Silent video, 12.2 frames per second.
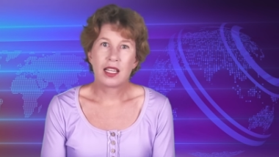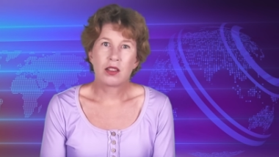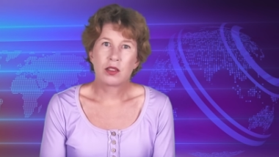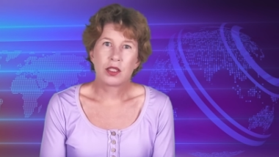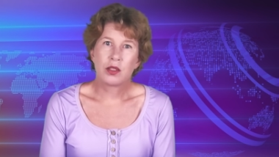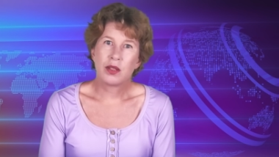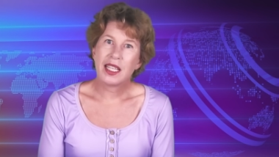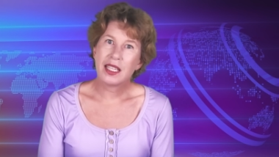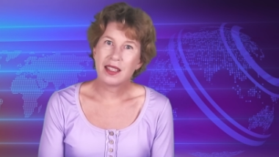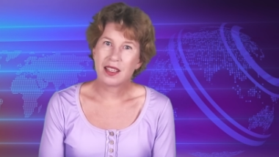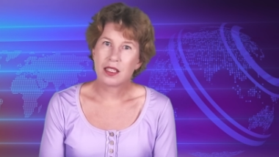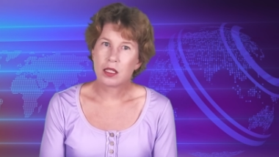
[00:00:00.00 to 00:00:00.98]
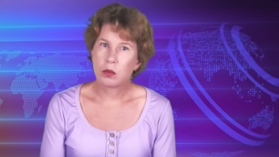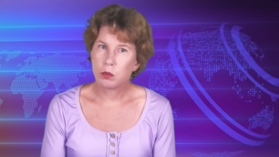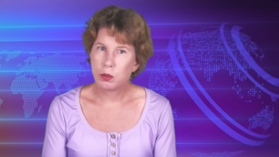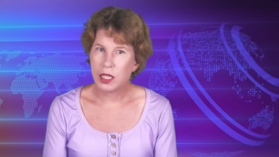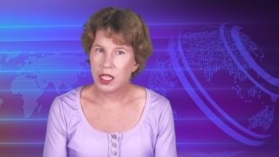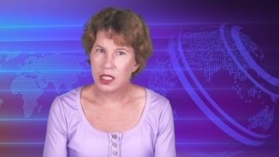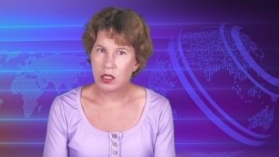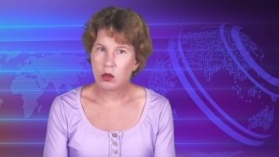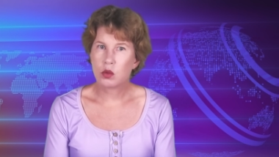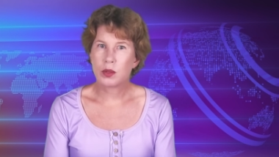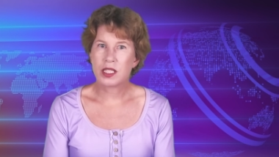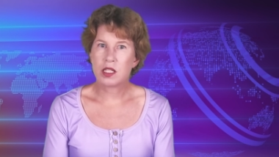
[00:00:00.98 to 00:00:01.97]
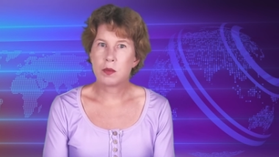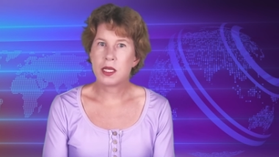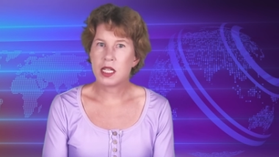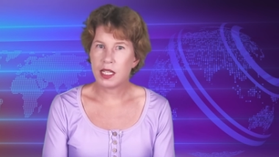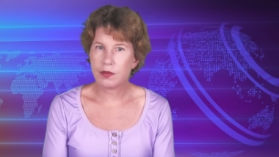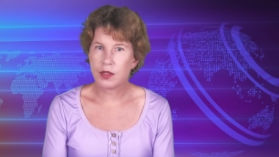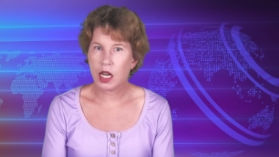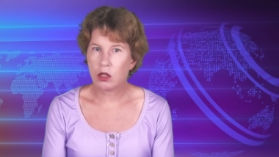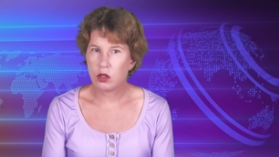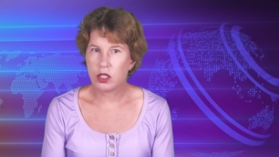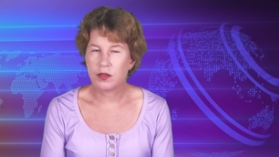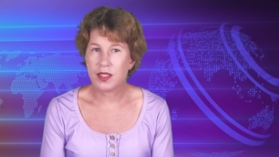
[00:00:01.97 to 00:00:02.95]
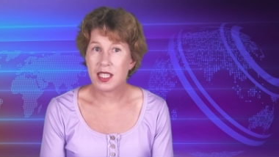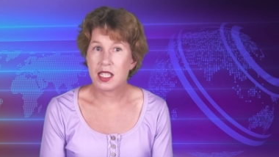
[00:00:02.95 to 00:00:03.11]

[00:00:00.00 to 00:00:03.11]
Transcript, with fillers: I don't know either, but I don't want to be left out of the